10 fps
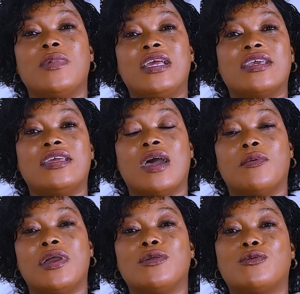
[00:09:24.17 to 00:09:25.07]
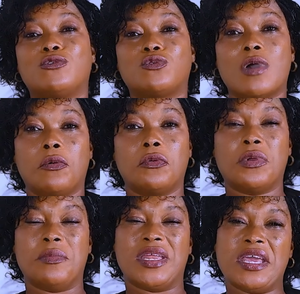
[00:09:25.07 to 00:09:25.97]
You, my dear, now when you go so a
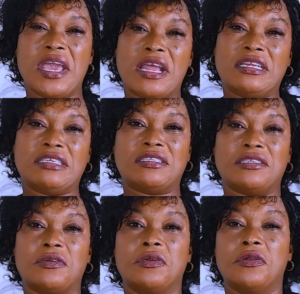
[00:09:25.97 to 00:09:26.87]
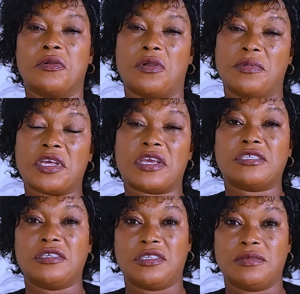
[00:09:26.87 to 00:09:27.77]
woman, many NDC
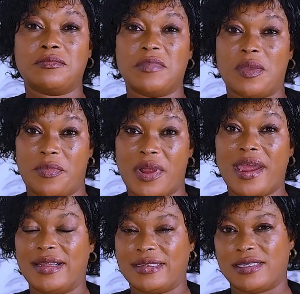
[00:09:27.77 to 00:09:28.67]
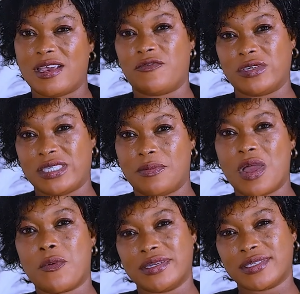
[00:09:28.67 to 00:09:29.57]
communication team member and it's here for
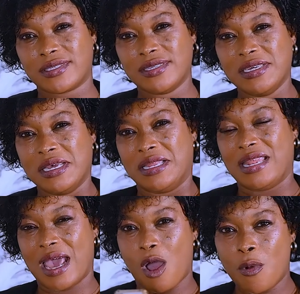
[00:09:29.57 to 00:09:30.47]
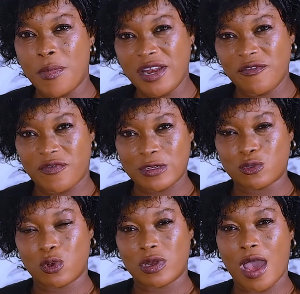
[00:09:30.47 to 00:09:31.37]
Tema West. Now, on
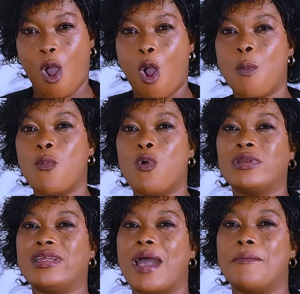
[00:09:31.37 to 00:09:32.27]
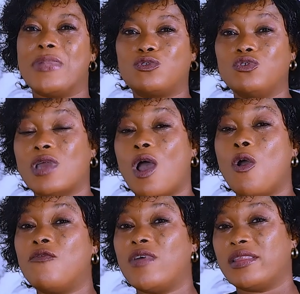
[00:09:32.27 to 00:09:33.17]
manifesto now, on more dear bet to the
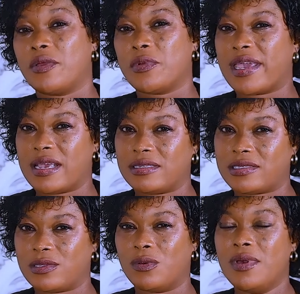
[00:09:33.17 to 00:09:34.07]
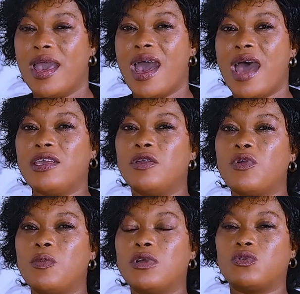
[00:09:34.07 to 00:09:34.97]
over the weekends, no, and you
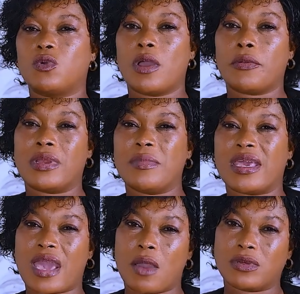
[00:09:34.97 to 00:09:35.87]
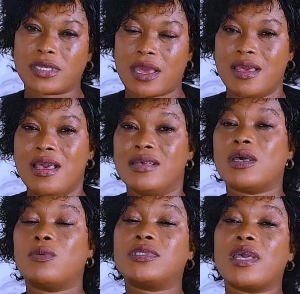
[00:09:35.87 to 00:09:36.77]
don't want to go and make our say,
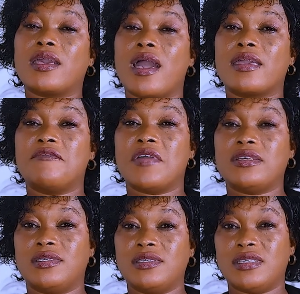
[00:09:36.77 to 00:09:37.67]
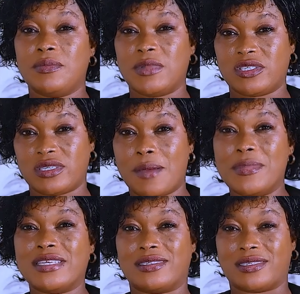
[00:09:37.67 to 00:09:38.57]
someone sign can give us GC, Mr.
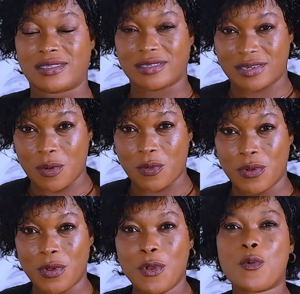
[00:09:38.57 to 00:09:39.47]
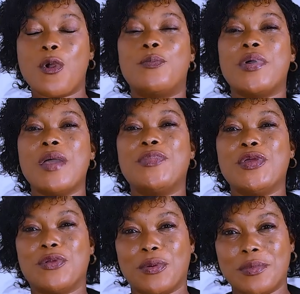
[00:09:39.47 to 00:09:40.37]
Miss Row. Kope
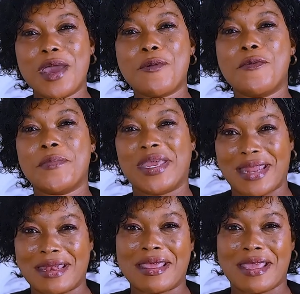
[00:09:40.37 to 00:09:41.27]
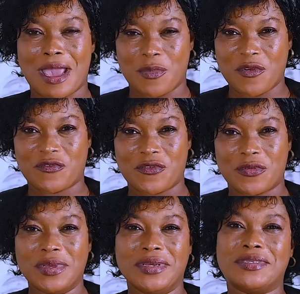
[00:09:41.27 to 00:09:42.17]
binum, ne who men na ya
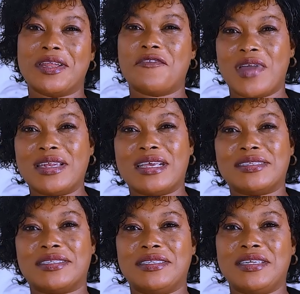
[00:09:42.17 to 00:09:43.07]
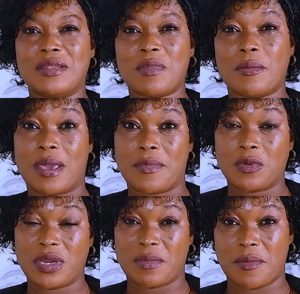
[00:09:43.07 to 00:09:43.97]
ampofo. Na fa dansi di ni mam na me
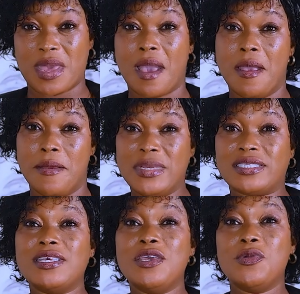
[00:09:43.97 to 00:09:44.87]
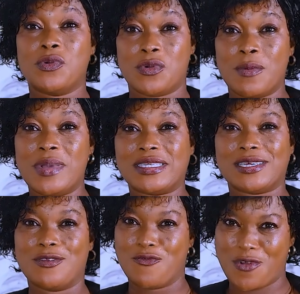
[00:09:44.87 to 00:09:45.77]
ude mamia. Me see you or
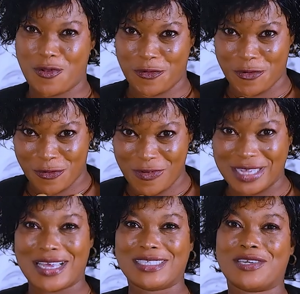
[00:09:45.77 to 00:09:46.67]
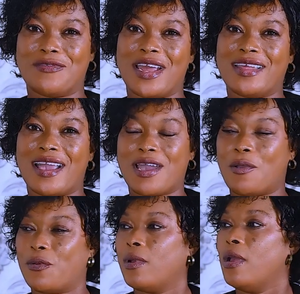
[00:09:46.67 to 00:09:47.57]
bete mwa kukro no asan chawa di
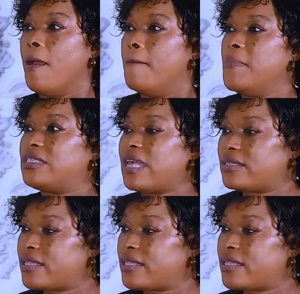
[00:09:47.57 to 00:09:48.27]
akam. Mr.